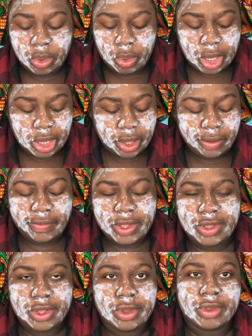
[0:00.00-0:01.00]
Why not
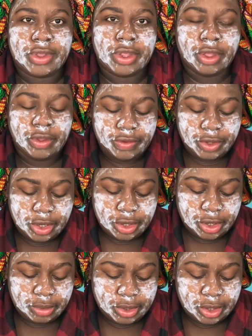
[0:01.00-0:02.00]
invest in yourself? You
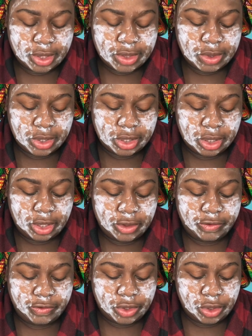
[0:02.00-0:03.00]
know what I mean? Especially
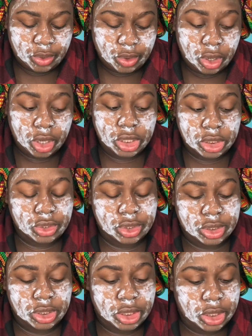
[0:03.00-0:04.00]
if you are
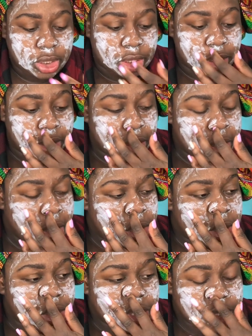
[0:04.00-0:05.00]
interested in
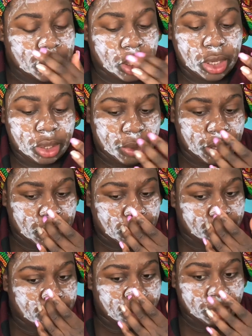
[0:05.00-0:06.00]
starting a
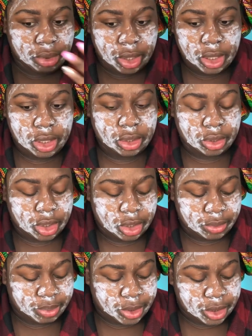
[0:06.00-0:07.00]
makeup brand or
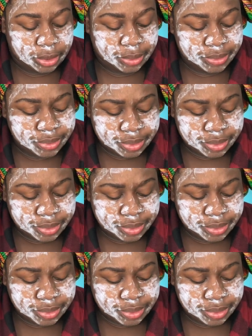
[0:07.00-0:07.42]
company.